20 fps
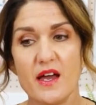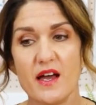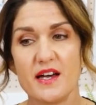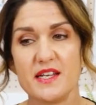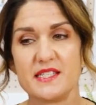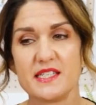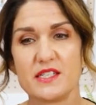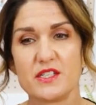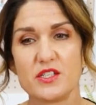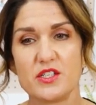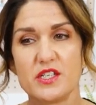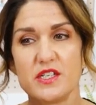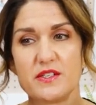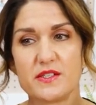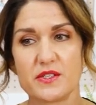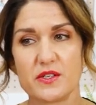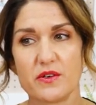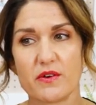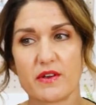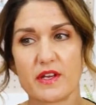I did a
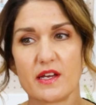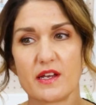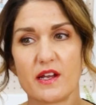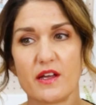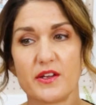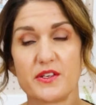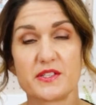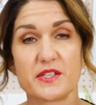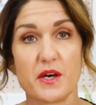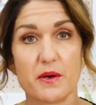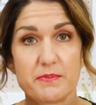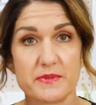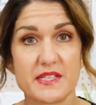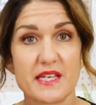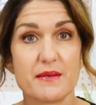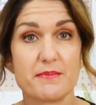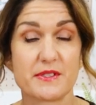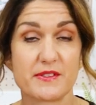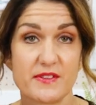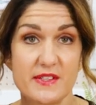tutorial on top
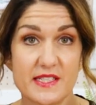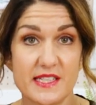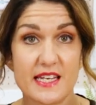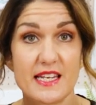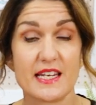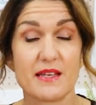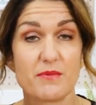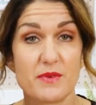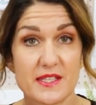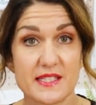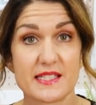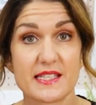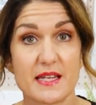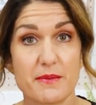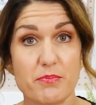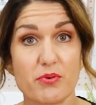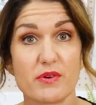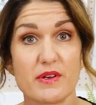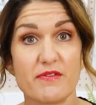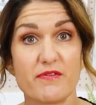tips for dealing with
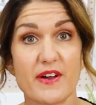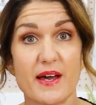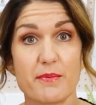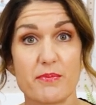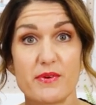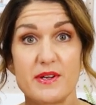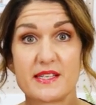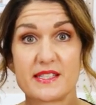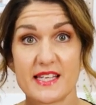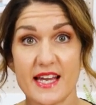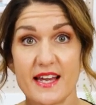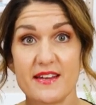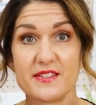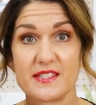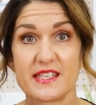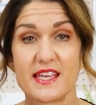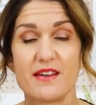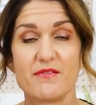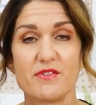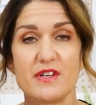slippery fabrics, how
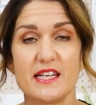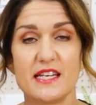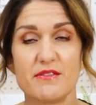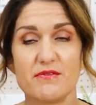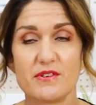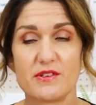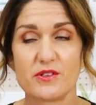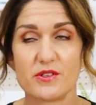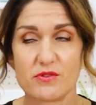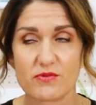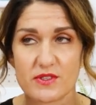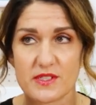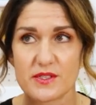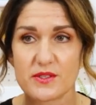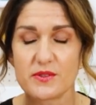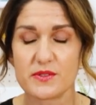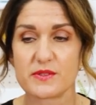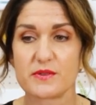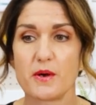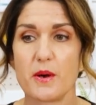to get really good
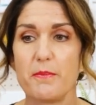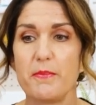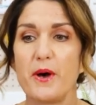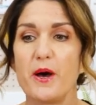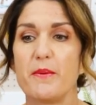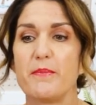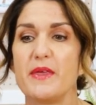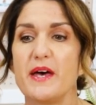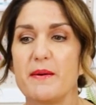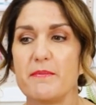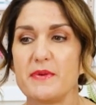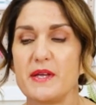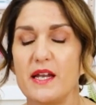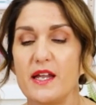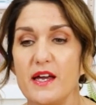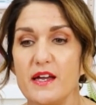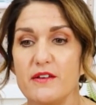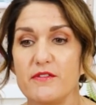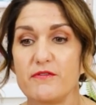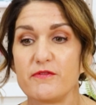results, so I'll pop that
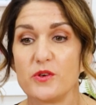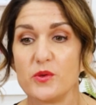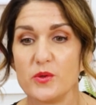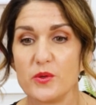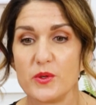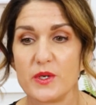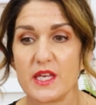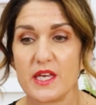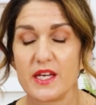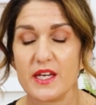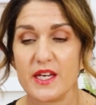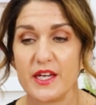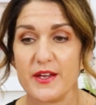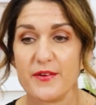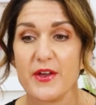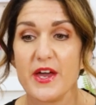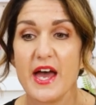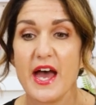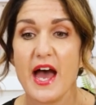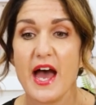below for you.